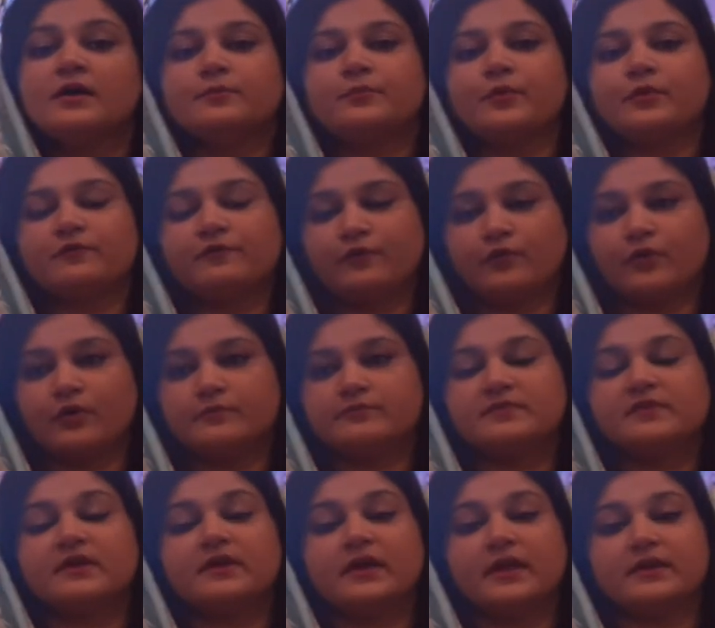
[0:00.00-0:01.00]

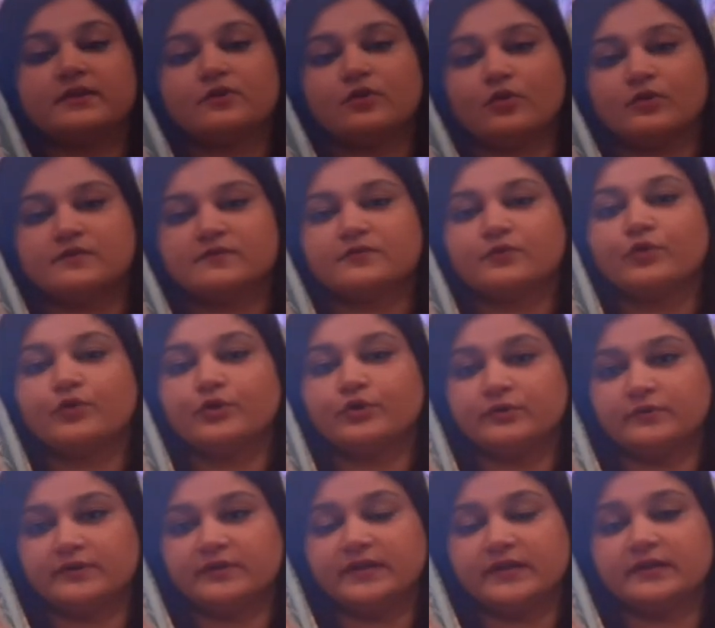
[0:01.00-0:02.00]
performed and also
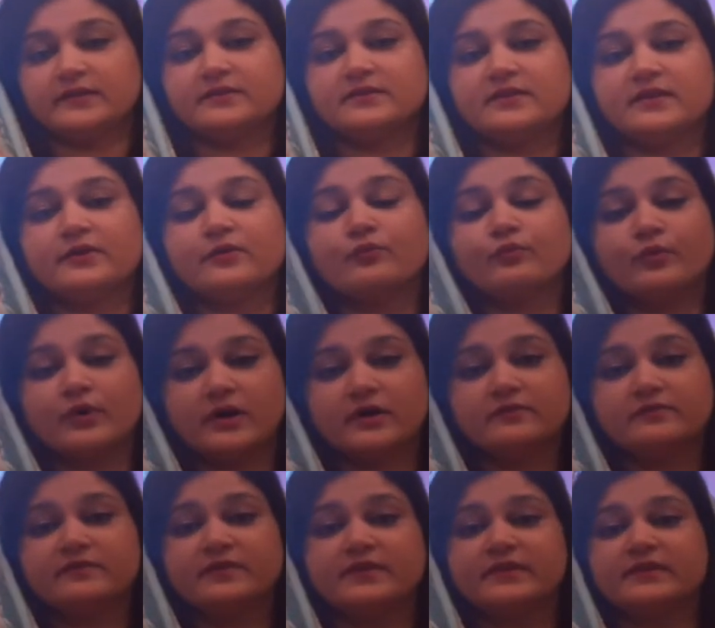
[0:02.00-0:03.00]
done their
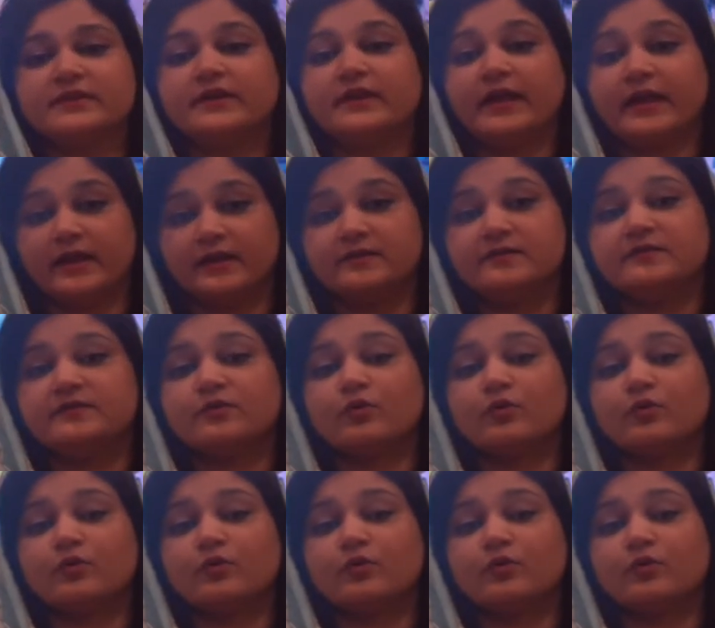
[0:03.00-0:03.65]
work with their hands,